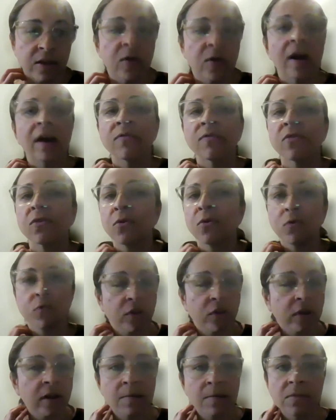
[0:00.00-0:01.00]
You have to
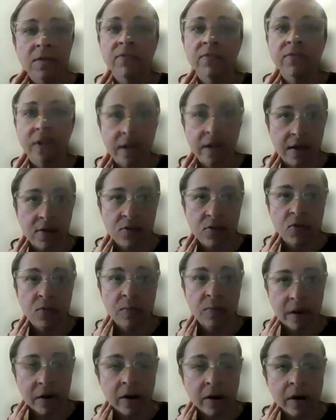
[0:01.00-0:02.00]
overcome the financial
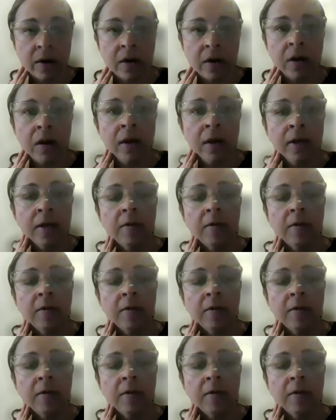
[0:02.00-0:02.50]
barrier.